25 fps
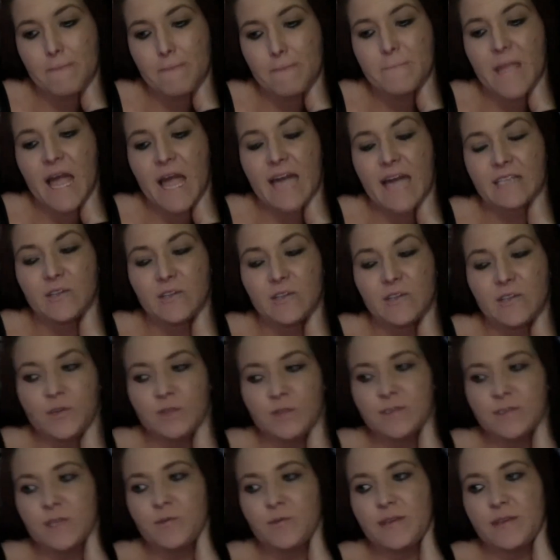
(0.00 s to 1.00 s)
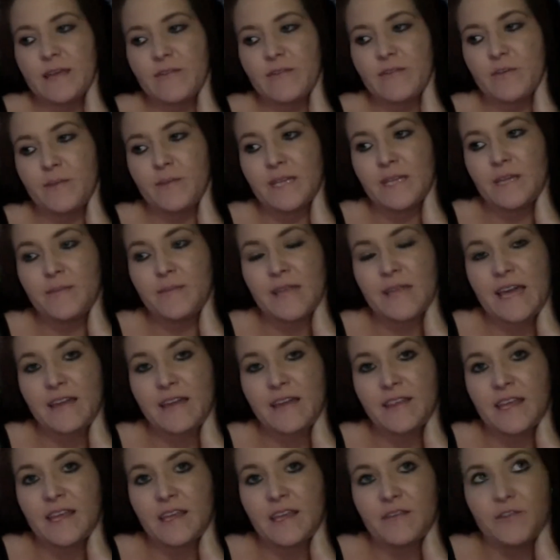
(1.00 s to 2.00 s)
I don't use it with everybody, but I
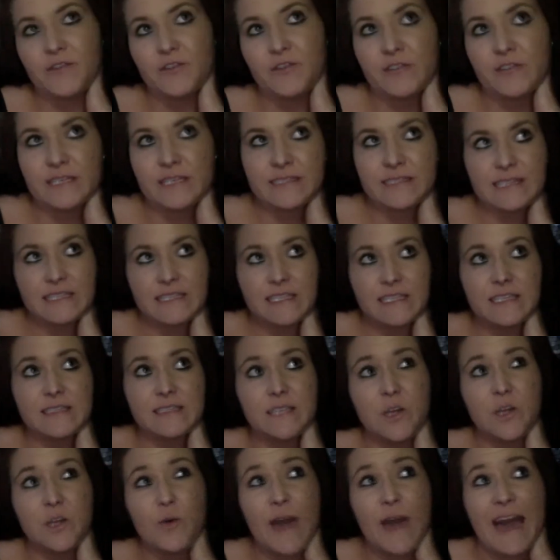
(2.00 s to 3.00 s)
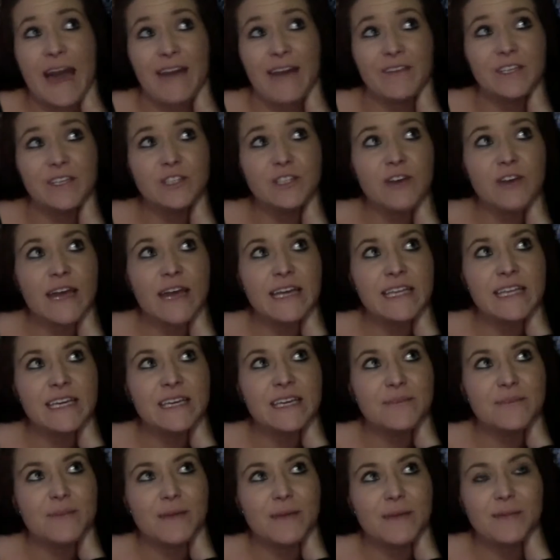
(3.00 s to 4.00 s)
think if you're listening to this and you haven't tried
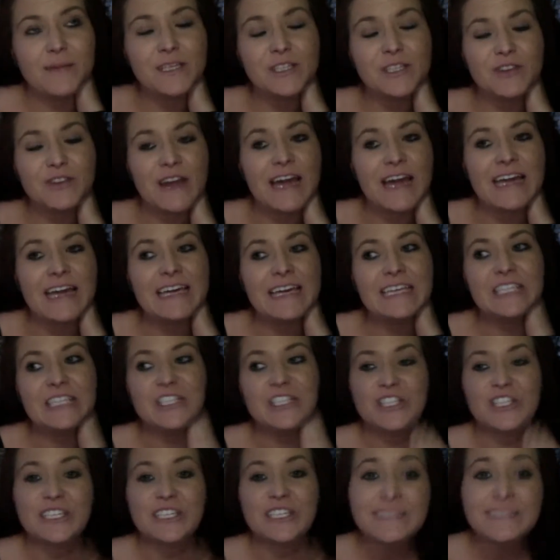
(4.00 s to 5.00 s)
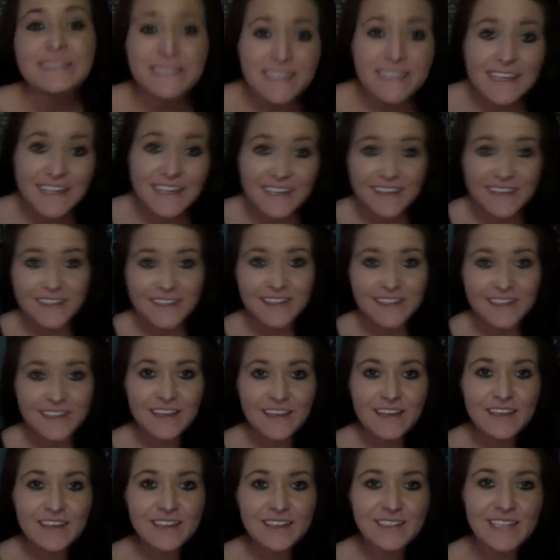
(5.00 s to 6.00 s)
it, maybe try it and just see
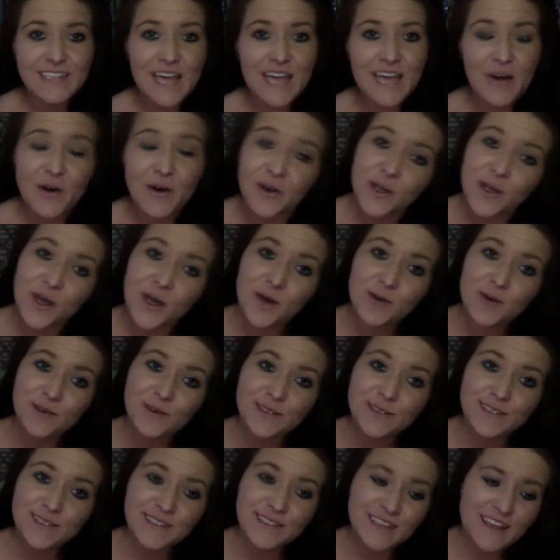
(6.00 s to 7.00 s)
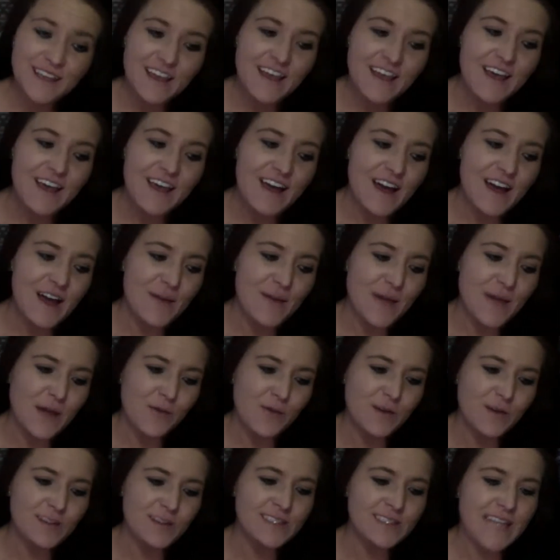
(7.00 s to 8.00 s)
how it goes. I
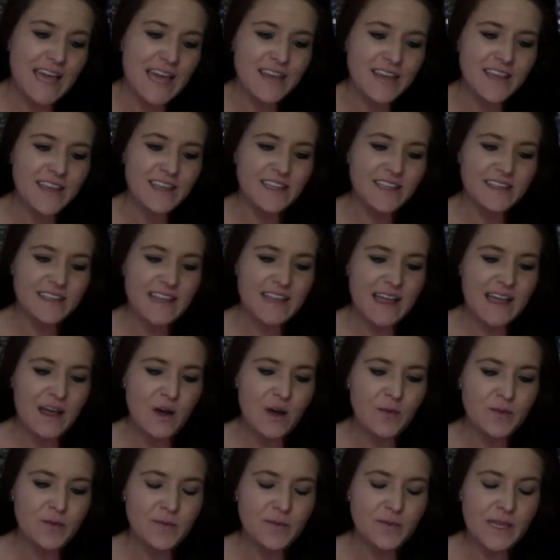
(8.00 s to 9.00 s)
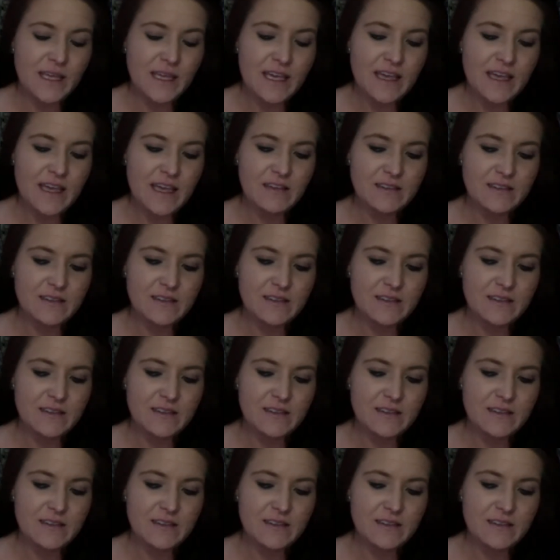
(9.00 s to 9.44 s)
will say I think that helped me get